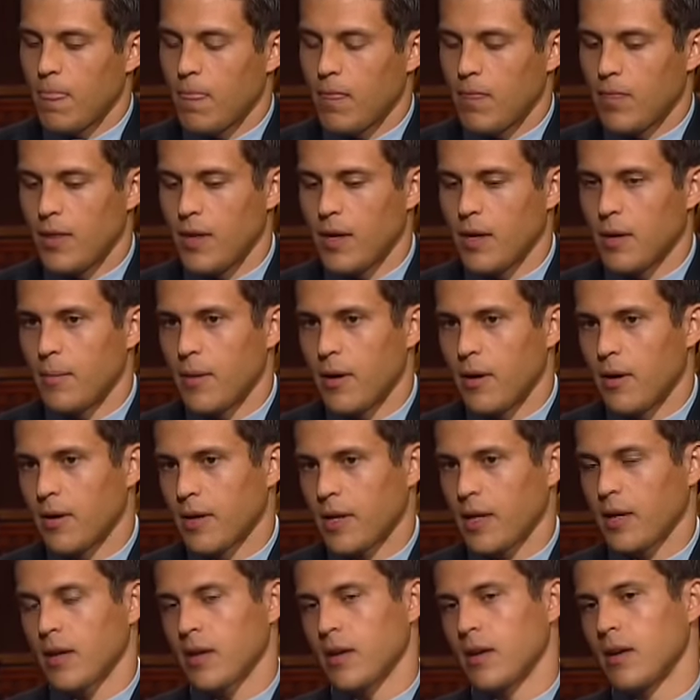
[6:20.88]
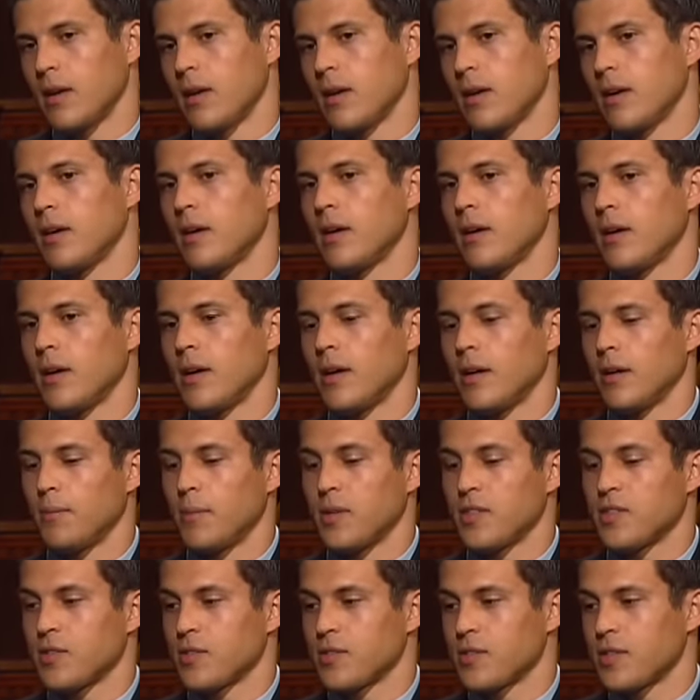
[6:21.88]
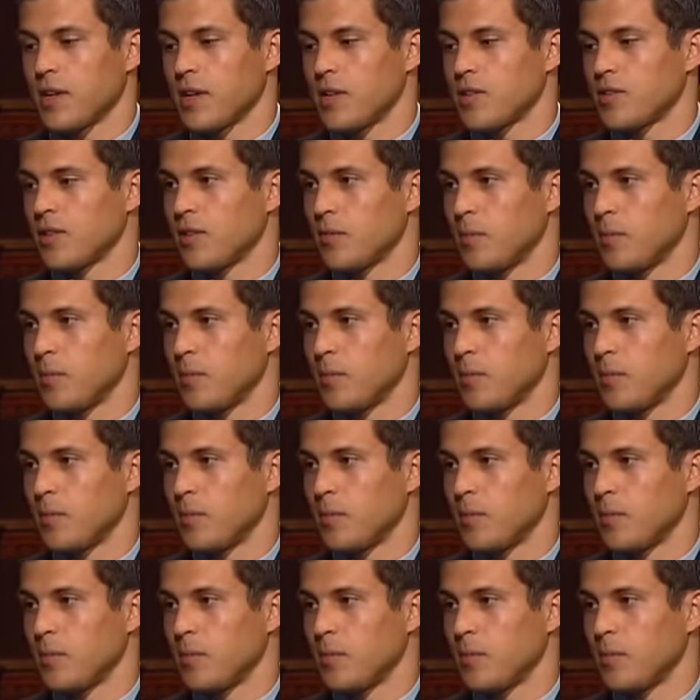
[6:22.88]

The American um, Association